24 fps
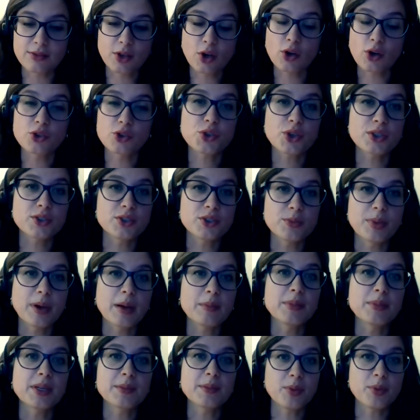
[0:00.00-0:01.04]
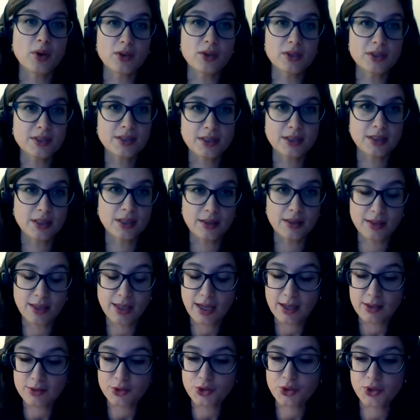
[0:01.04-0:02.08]
contrary to public policy in the
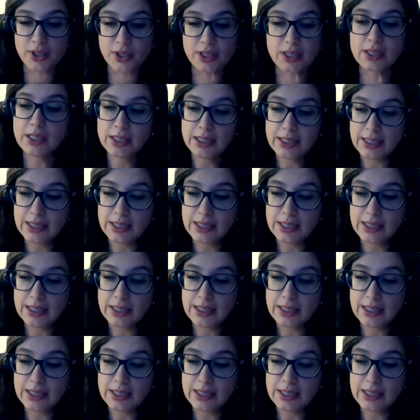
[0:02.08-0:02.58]
country